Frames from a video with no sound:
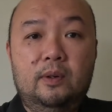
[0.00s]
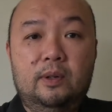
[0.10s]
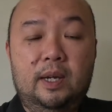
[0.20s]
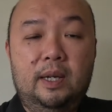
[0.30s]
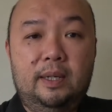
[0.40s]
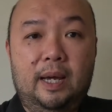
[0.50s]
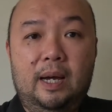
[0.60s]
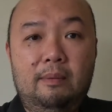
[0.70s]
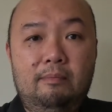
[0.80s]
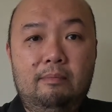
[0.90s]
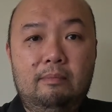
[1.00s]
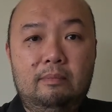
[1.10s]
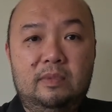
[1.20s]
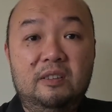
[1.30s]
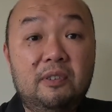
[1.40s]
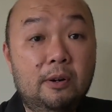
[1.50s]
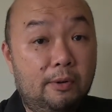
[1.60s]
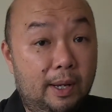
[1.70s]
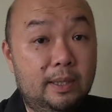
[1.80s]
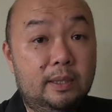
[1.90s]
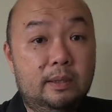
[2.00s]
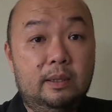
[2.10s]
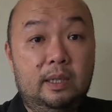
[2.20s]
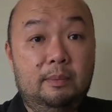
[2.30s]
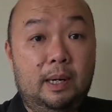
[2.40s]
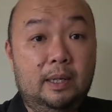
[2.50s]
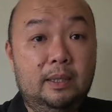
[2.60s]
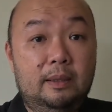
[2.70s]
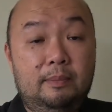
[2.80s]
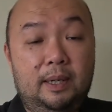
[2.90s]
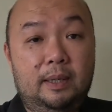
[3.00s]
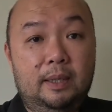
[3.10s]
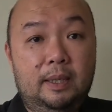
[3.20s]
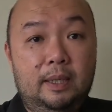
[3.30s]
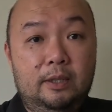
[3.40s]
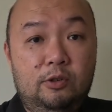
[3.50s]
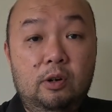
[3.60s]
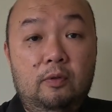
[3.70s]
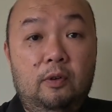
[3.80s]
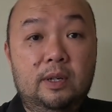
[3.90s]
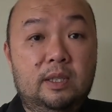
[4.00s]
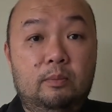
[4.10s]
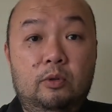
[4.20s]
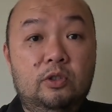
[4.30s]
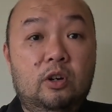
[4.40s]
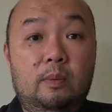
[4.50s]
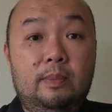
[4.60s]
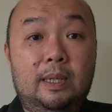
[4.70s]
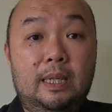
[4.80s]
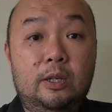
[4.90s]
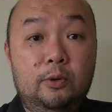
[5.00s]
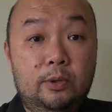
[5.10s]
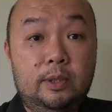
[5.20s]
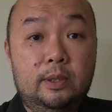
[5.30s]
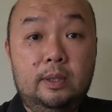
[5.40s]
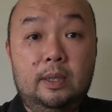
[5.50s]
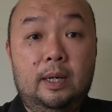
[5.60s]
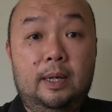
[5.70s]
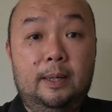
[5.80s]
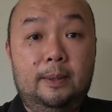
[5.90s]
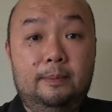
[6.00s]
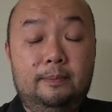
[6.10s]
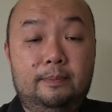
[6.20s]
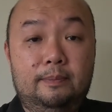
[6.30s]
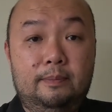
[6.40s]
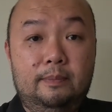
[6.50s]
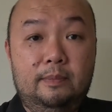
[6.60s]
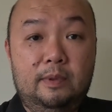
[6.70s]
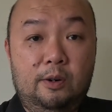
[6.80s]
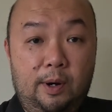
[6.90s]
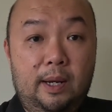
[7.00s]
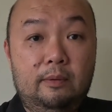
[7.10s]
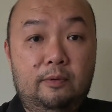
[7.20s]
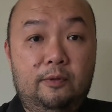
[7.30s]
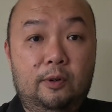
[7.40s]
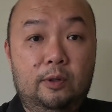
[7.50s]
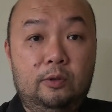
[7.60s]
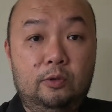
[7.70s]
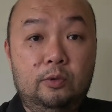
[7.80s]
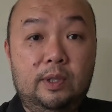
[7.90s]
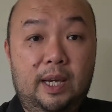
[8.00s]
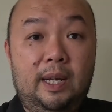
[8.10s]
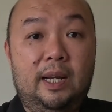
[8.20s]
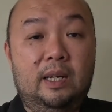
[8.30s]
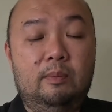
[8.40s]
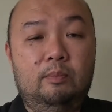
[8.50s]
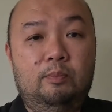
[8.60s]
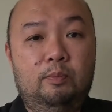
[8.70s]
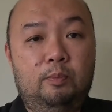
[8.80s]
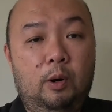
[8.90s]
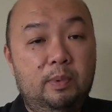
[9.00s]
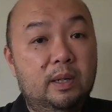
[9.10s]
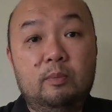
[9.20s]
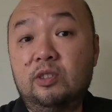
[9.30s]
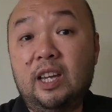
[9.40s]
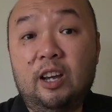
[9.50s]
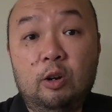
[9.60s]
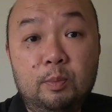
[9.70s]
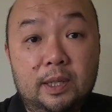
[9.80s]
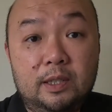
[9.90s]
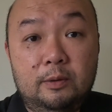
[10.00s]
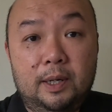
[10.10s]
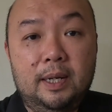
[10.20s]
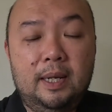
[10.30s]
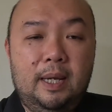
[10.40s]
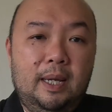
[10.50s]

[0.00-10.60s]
Okay, there are different grades in the market, but 304 is the most commonly used grade to do gate, and probably the most economical one.